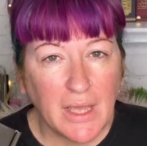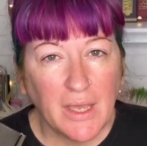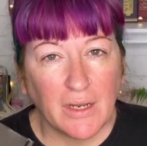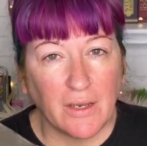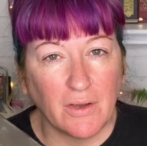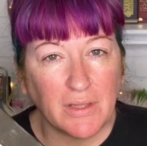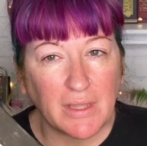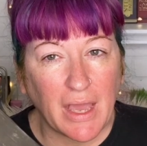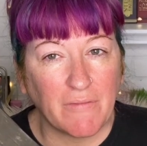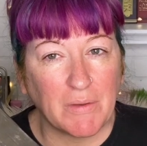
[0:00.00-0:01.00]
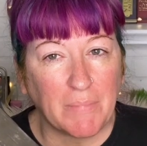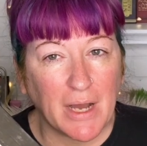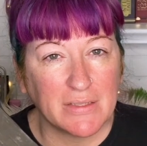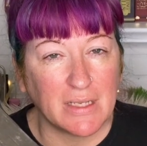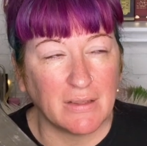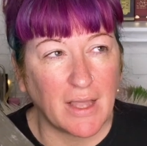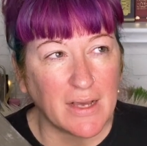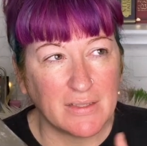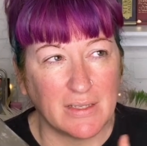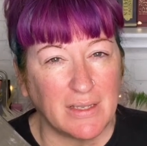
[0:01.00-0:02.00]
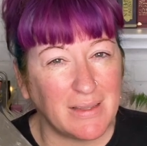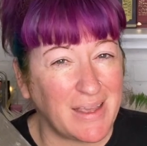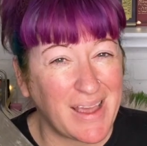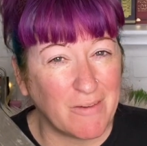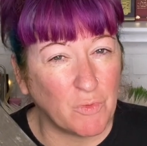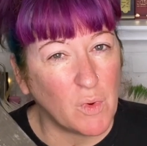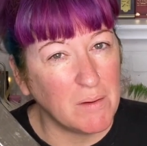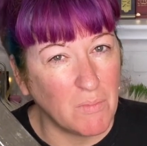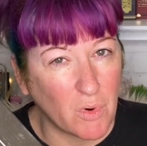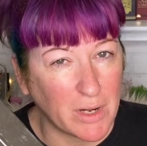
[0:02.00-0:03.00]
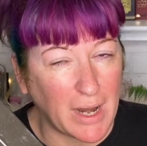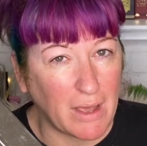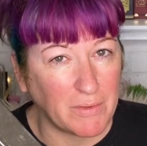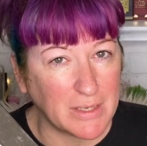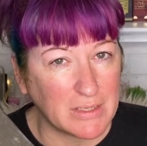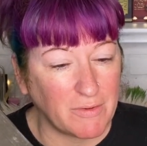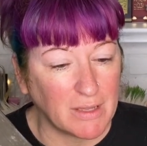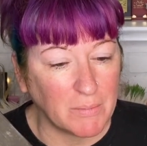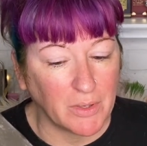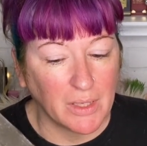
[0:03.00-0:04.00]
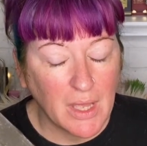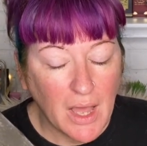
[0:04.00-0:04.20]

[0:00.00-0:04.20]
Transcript: and I know that they have the Boxy Luxe, and then they have one more now that's available.